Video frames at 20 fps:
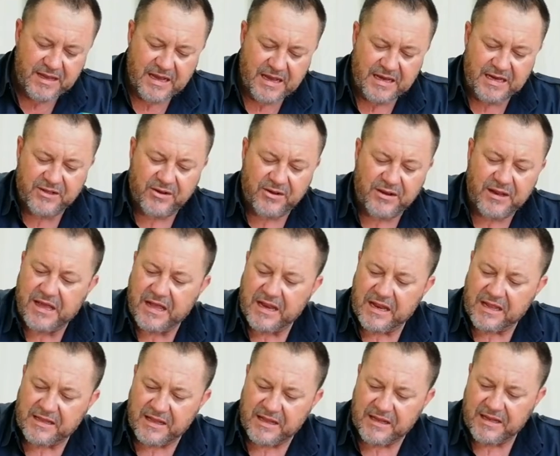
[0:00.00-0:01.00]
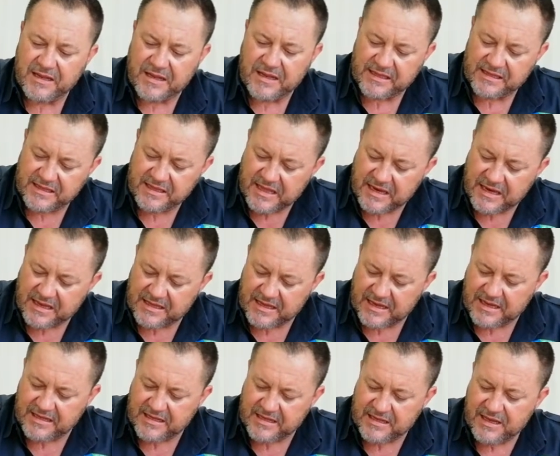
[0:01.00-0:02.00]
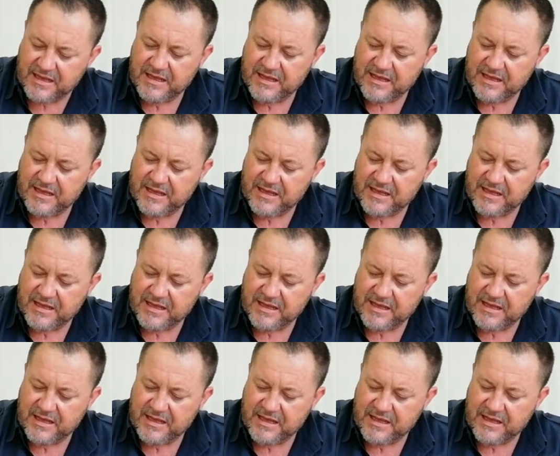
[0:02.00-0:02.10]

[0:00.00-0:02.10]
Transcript: It is not an irritant. It doesn't irritate.